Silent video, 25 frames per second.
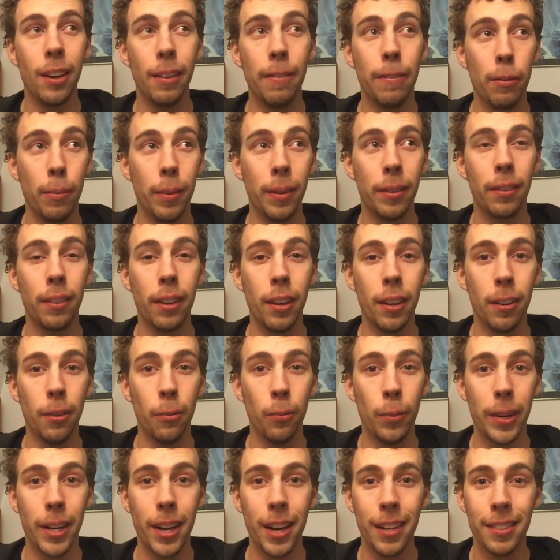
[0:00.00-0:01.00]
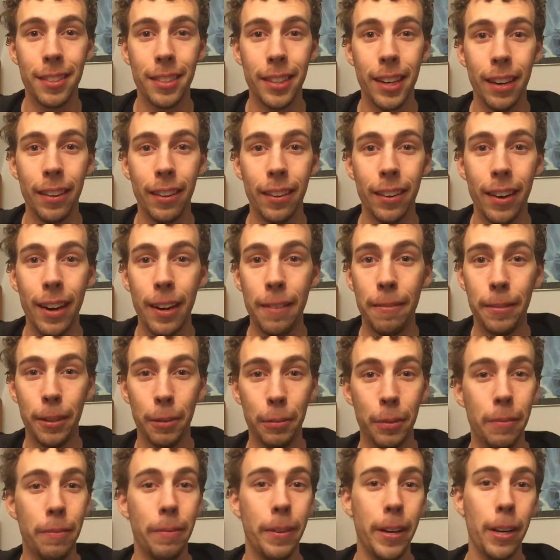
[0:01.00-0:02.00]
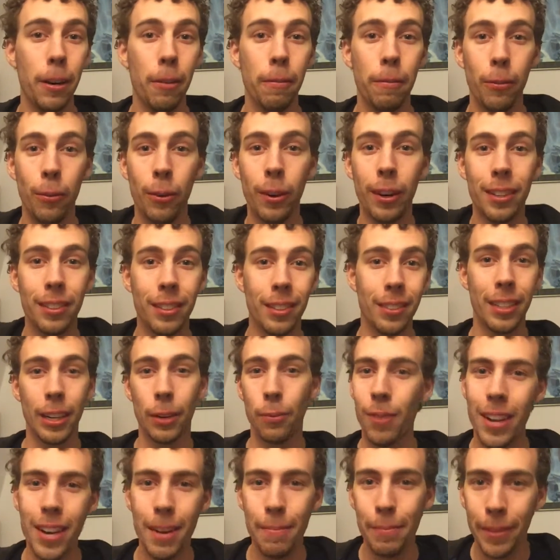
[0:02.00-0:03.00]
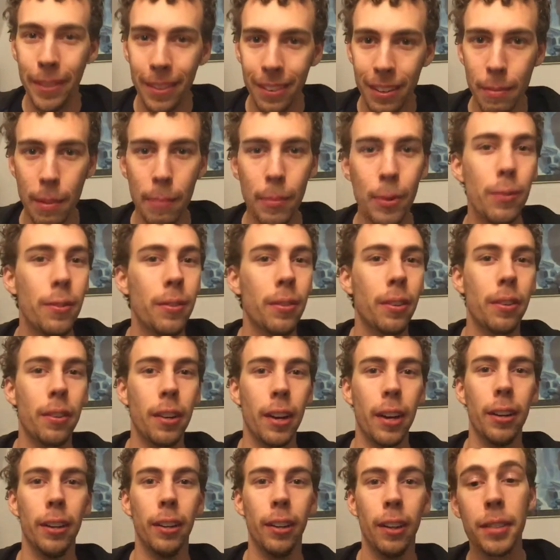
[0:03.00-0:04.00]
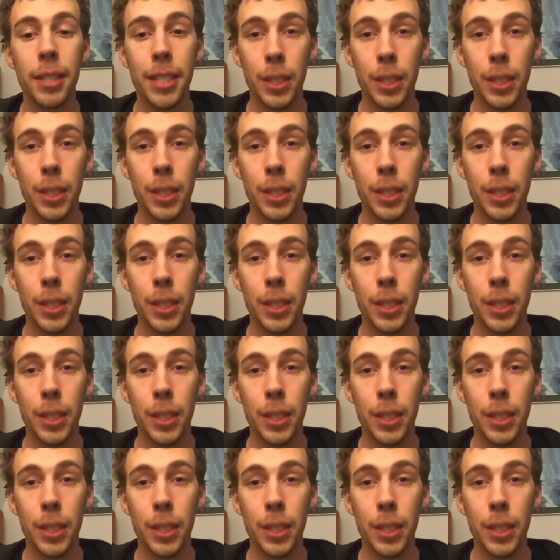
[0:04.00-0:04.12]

A few months later we got together and filmed a video for it because I was like, why not put this on my music channel?